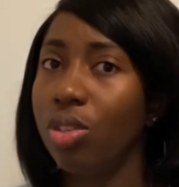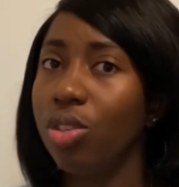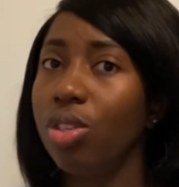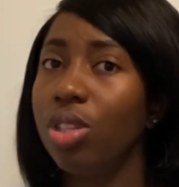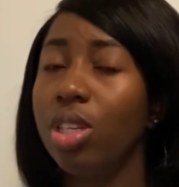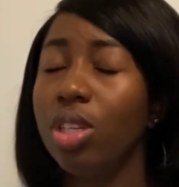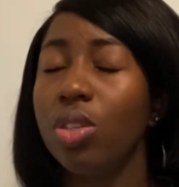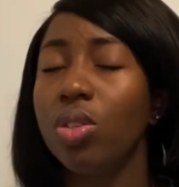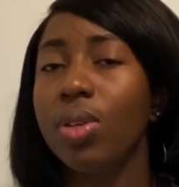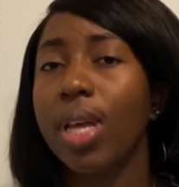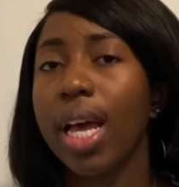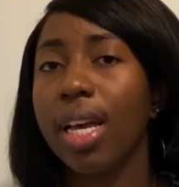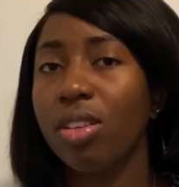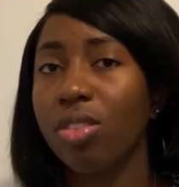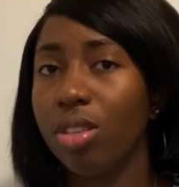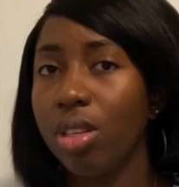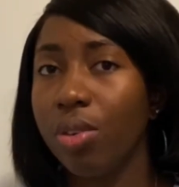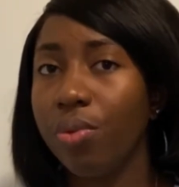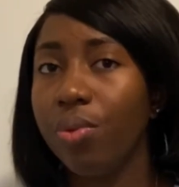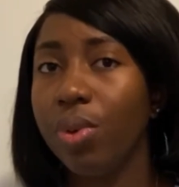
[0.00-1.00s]
You need to
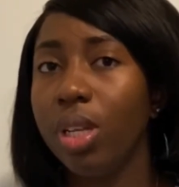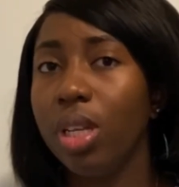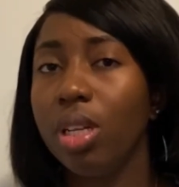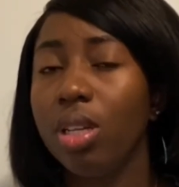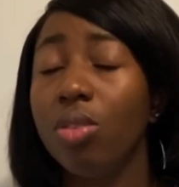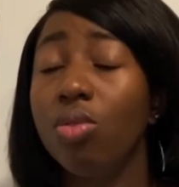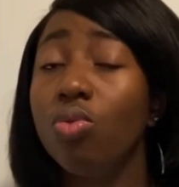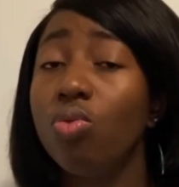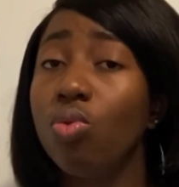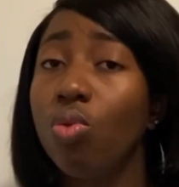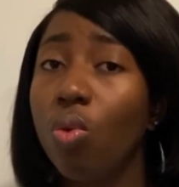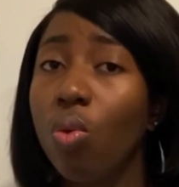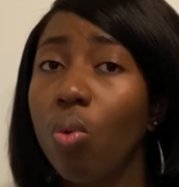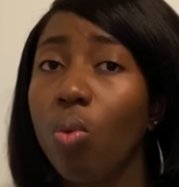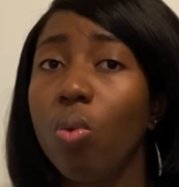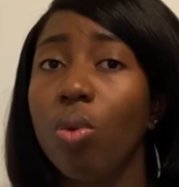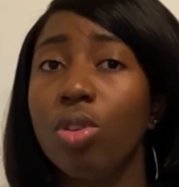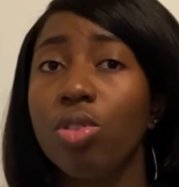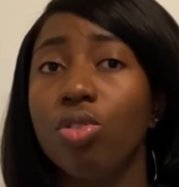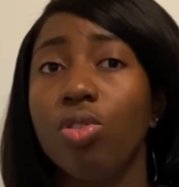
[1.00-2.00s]
actually really know
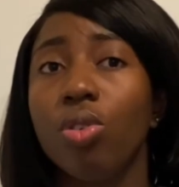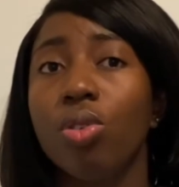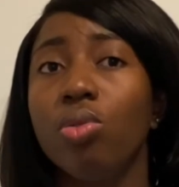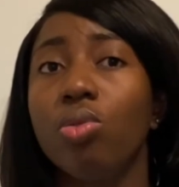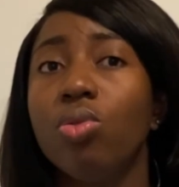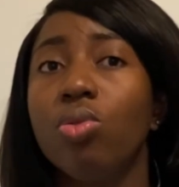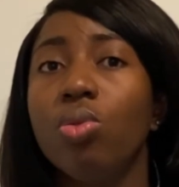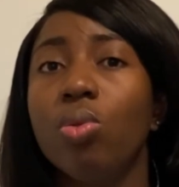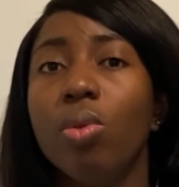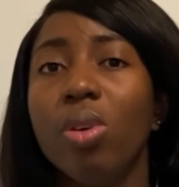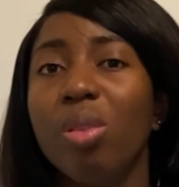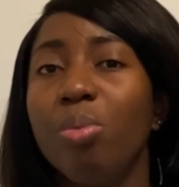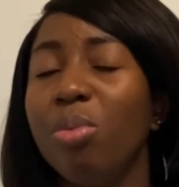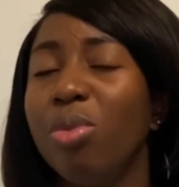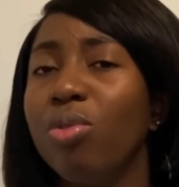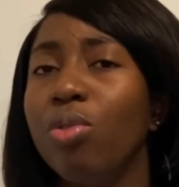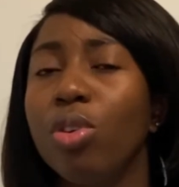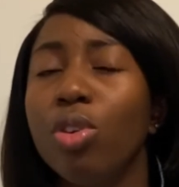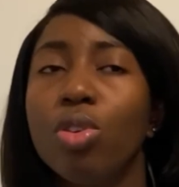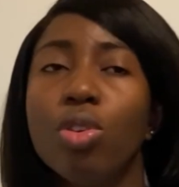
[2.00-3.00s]
what you're doing
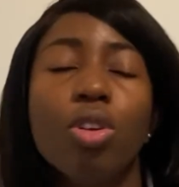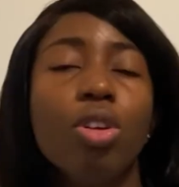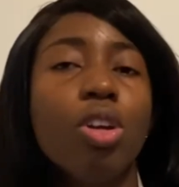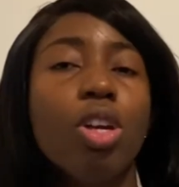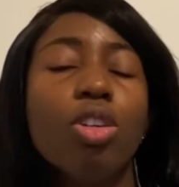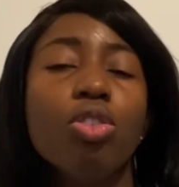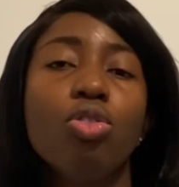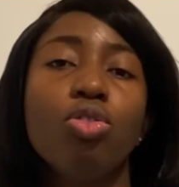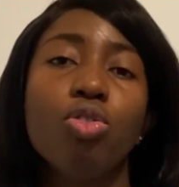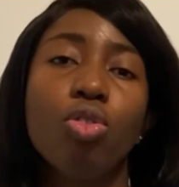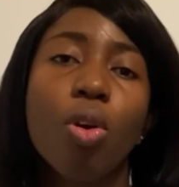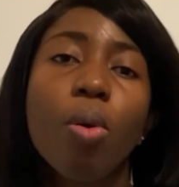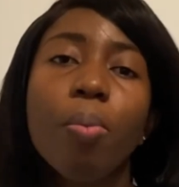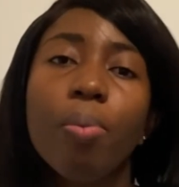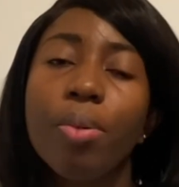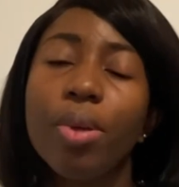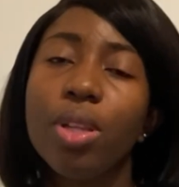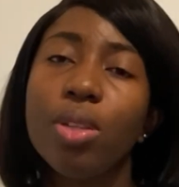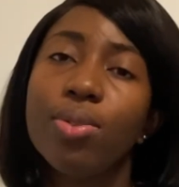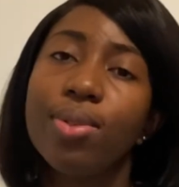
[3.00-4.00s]
before you don't just jump
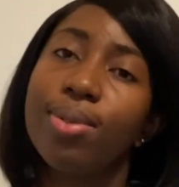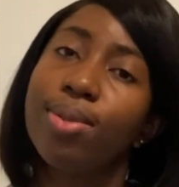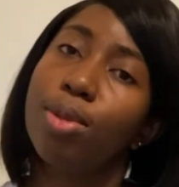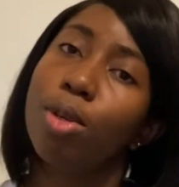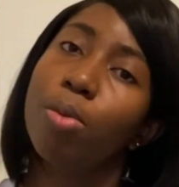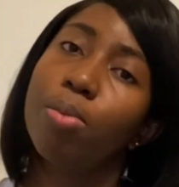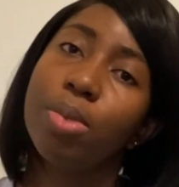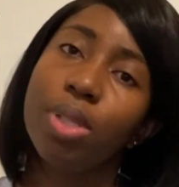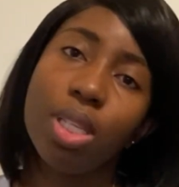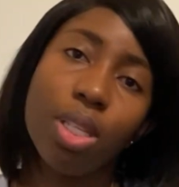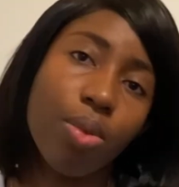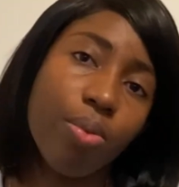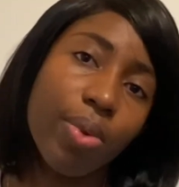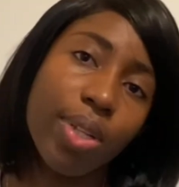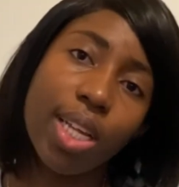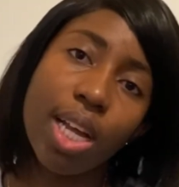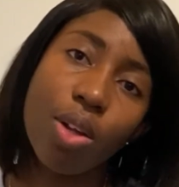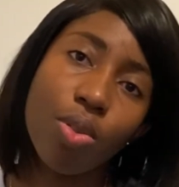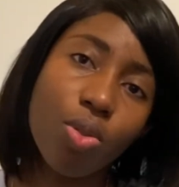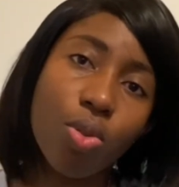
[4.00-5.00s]
into something
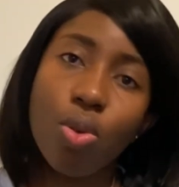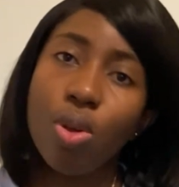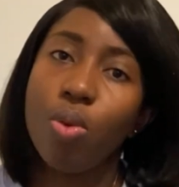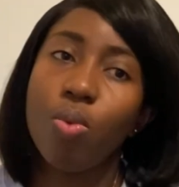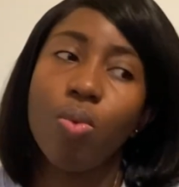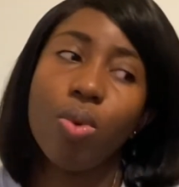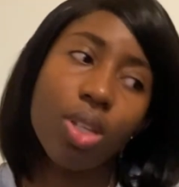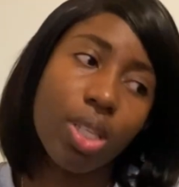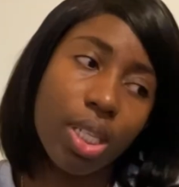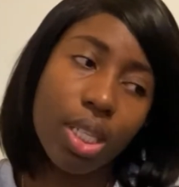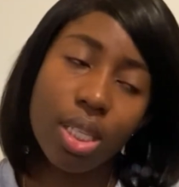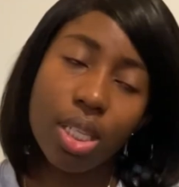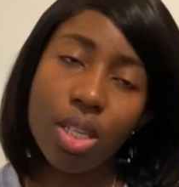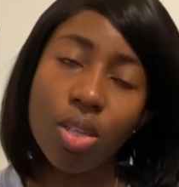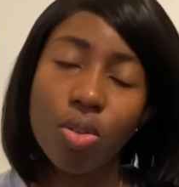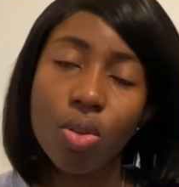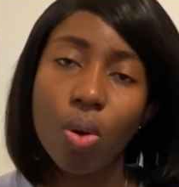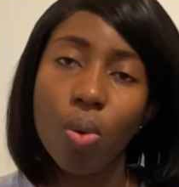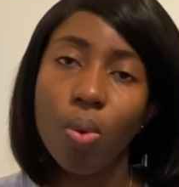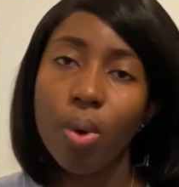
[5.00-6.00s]
without knowing what it
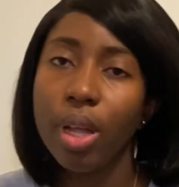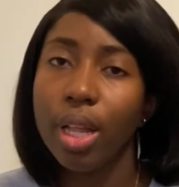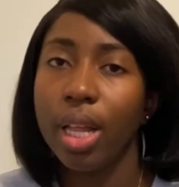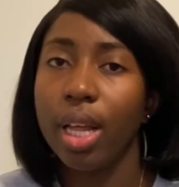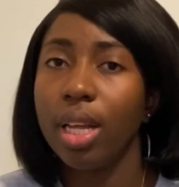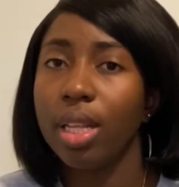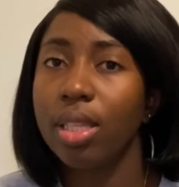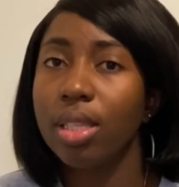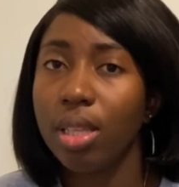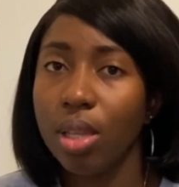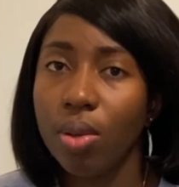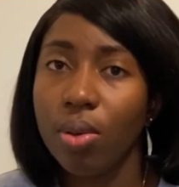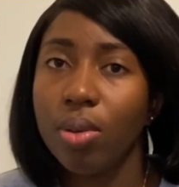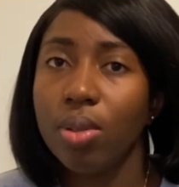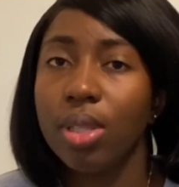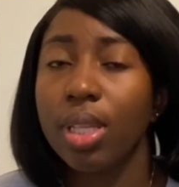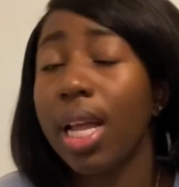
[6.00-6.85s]
is or what it entails.